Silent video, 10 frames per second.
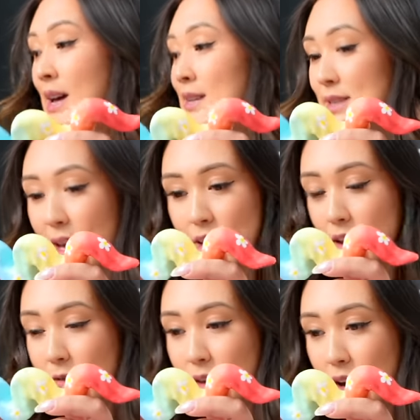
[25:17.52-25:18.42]
settle
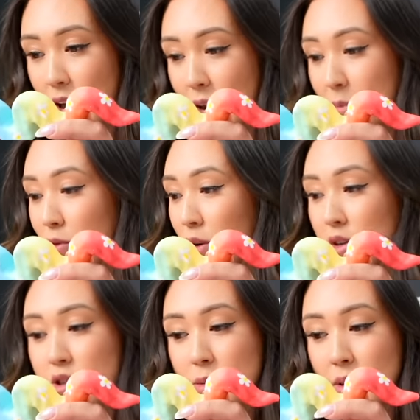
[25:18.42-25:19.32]
in for the night before a
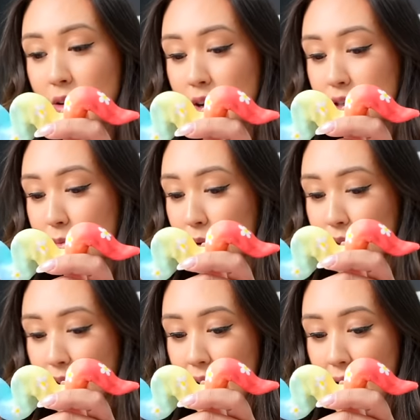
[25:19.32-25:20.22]
stupid little Christmas
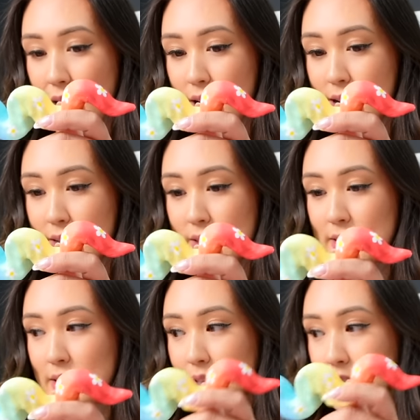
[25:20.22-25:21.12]
movie,
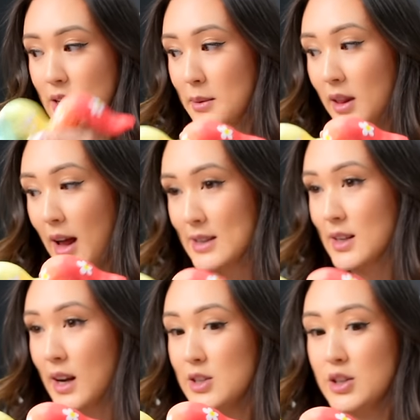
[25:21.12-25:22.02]
and this is gonna be the last
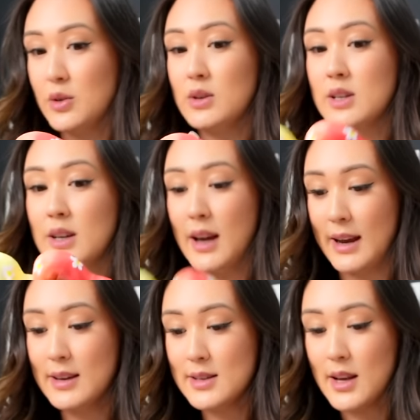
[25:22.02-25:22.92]
thing I do
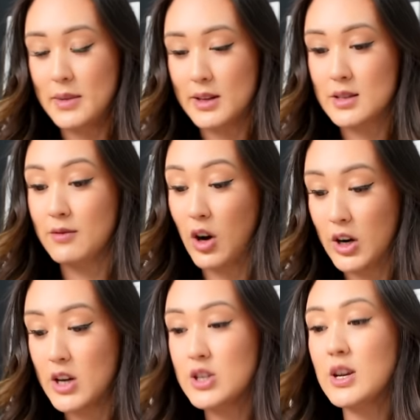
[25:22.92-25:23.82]
tonight because the
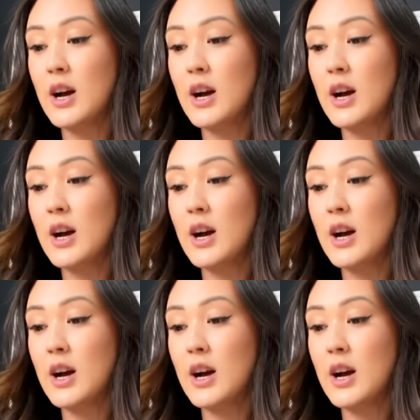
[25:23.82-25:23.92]
varnish,